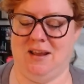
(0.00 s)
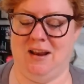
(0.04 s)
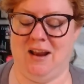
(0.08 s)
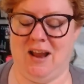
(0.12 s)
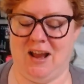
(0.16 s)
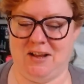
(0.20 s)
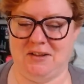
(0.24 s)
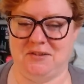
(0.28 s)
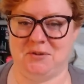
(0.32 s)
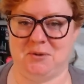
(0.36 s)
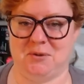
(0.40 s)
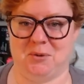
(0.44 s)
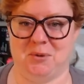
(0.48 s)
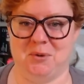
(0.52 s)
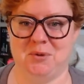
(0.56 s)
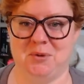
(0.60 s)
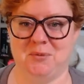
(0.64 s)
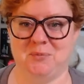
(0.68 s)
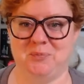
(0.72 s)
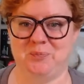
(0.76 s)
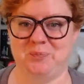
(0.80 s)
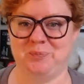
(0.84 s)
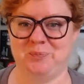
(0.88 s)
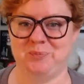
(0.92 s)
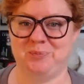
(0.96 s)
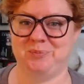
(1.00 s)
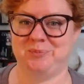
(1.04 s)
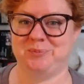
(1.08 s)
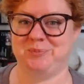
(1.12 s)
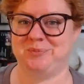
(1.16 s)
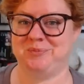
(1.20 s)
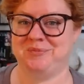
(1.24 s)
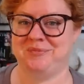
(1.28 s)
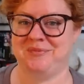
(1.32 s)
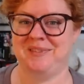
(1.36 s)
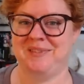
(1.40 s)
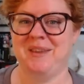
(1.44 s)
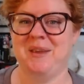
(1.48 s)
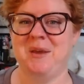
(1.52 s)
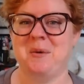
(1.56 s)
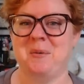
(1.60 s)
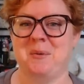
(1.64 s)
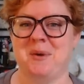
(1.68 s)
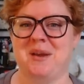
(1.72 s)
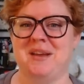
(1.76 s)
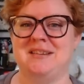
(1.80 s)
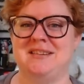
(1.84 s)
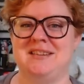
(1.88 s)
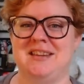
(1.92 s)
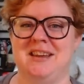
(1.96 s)
high school.
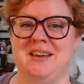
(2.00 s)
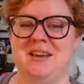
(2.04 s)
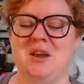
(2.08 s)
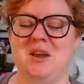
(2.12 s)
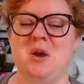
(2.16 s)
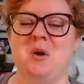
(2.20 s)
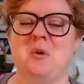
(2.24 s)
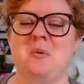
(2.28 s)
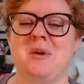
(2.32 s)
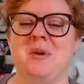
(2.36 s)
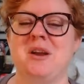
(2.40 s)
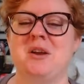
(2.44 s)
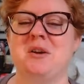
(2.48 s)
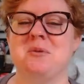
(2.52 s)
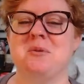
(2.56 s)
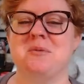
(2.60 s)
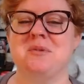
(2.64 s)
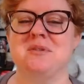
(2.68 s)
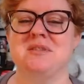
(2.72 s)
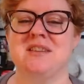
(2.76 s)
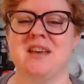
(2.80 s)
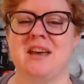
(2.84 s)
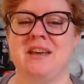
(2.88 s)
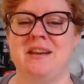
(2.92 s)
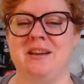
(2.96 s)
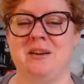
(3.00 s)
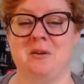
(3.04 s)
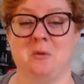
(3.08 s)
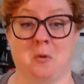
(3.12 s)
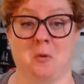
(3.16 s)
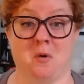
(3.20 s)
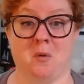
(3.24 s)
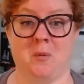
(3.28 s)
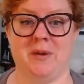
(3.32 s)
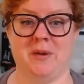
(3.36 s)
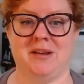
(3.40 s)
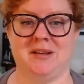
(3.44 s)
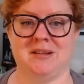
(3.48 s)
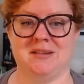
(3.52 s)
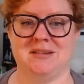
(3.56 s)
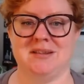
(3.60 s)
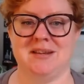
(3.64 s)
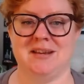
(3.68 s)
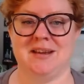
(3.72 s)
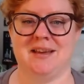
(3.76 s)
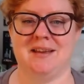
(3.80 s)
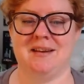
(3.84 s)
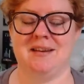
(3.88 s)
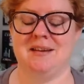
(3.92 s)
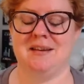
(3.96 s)
We could recite it or we could
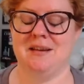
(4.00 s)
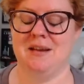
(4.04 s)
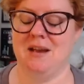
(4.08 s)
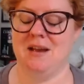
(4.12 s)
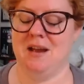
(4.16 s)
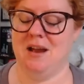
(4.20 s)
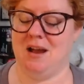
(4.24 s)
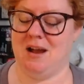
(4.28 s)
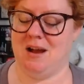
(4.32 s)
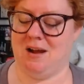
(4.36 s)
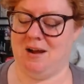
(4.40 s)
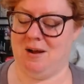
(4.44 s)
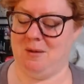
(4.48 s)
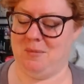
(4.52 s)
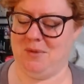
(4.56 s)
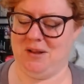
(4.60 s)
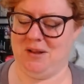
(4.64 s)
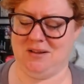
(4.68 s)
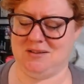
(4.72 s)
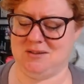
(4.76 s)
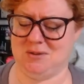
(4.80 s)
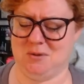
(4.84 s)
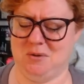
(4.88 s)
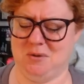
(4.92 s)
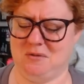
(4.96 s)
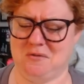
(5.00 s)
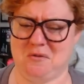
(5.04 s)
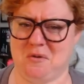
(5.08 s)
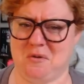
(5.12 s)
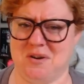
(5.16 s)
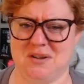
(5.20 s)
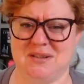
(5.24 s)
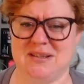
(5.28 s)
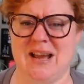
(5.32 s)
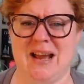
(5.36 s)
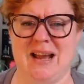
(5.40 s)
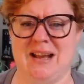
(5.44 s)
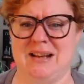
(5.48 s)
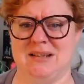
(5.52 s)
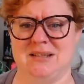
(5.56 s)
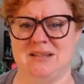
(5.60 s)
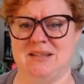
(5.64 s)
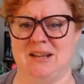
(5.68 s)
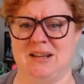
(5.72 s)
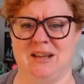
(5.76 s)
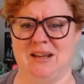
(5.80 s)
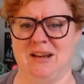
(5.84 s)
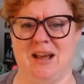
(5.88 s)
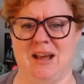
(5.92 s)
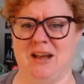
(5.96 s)
sing it, and so of course I had to
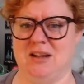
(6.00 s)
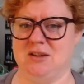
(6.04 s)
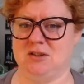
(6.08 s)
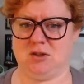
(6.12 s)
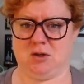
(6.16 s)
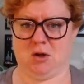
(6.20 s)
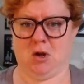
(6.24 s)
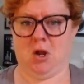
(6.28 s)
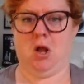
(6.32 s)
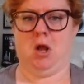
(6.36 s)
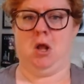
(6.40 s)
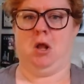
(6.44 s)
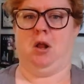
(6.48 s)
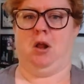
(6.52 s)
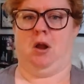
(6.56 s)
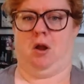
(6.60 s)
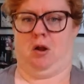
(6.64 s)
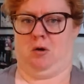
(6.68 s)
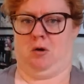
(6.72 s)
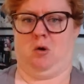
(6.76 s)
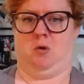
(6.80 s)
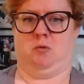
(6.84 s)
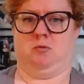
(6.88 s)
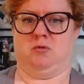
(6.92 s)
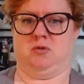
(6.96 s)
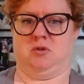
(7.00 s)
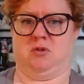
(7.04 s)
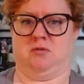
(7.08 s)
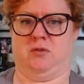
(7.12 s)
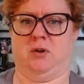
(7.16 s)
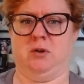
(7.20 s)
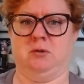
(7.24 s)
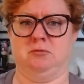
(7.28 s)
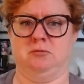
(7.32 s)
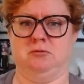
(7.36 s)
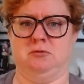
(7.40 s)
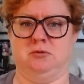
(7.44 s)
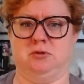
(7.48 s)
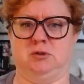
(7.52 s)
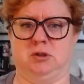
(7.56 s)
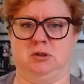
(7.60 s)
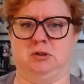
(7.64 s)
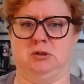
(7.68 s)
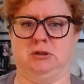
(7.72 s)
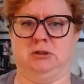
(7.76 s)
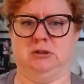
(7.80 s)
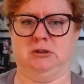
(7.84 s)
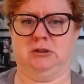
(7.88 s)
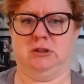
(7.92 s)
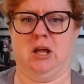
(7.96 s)
sing it. I had to Allons enfants de
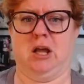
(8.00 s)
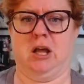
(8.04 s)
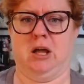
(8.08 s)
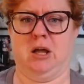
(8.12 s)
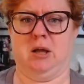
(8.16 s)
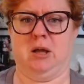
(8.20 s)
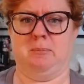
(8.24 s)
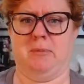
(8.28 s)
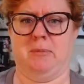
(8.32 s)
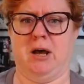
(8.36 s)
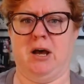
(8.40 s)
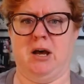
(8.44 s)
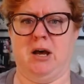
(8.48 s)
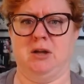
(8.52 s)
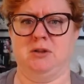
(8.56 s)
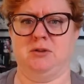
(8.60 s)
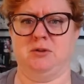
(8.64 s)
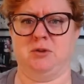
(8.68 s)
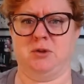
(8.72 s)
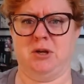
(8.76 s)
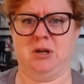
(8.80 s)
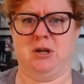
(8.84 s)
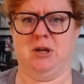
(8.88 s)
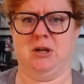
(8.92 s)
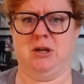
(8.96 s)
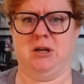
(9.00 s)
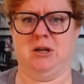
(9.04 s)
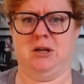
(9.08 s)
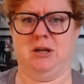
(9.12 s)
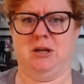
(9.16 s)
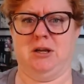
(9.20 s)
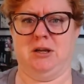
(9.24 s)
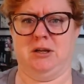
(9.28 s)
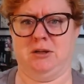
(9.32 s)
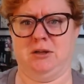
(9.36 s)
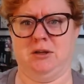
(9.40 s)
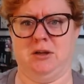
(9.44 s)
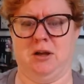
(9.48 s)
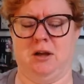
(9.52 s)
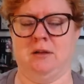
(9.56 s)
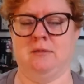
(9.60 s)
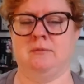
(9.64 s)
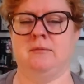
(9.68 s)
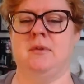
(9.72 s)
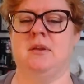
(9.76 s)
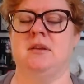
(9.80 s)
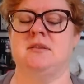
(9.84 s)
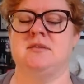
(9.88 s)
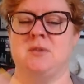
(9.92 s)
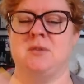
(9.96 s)
la patrie.
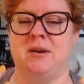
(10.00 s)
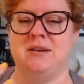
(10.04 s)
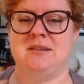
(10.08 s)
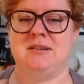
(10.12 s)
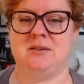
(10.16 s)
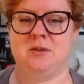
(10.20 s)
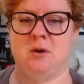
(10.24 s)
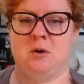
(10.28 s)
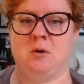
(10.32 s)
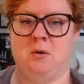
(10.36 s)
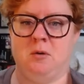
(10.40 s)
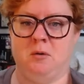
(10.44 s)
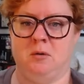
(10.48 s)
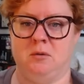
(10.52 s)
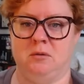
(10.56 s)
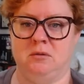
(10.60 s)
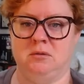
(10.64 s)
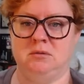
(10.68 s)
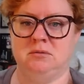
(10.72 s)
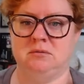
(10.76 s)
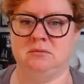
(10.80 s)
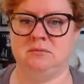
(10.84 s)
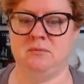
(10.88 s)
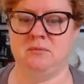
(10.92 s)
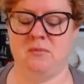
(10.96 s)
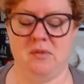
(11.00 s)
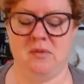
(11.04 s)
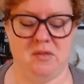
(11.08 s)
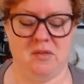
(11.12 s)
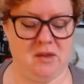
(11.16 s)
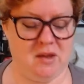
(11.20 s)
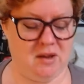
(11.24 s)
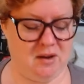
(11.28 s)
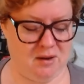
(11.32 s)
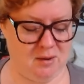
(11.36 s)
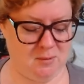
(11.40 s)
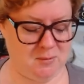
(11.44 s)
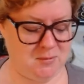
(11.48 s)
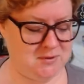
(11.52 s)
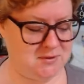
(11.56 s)
So I did the whole thing.